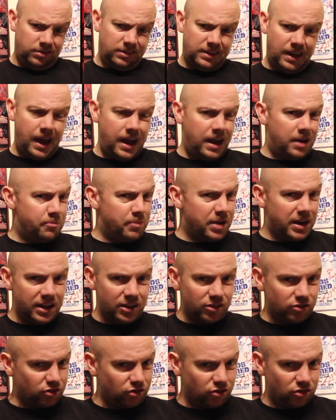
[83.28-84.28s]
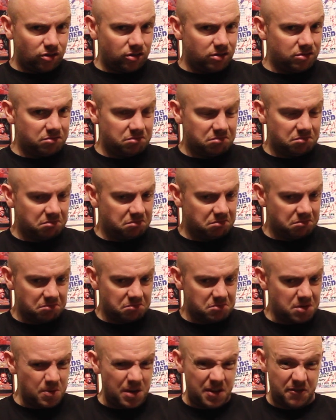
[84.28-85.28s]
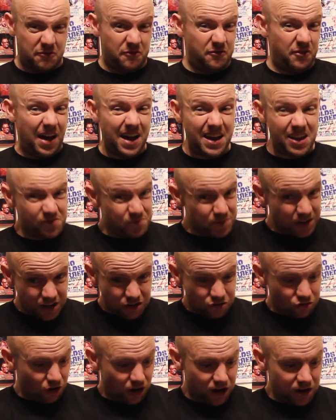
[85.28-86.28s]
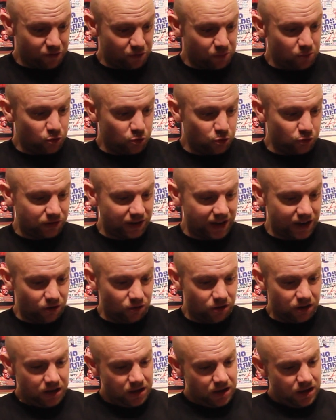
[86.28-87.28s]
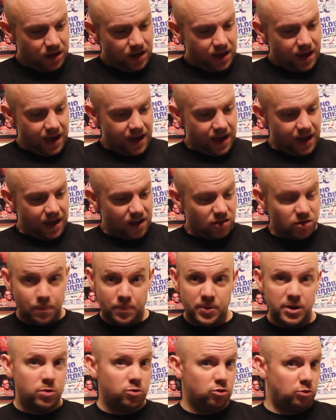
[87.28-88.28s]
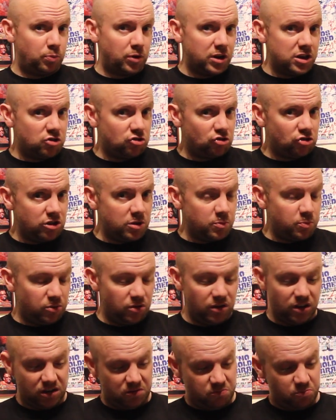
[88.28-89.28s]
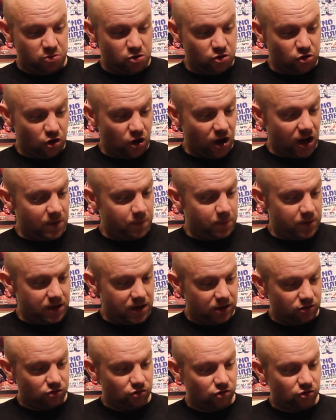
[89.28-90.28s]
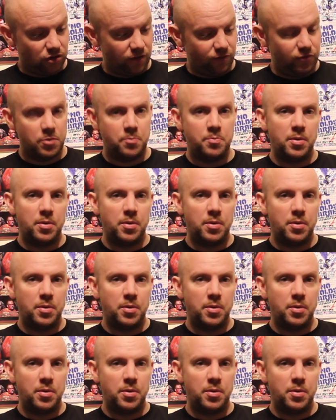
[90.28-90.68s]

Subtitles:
10 minutes, maybe a 5-minute drive from the hotel. The beer was pretty cheap, they had Brewdog IPAs and stuff, the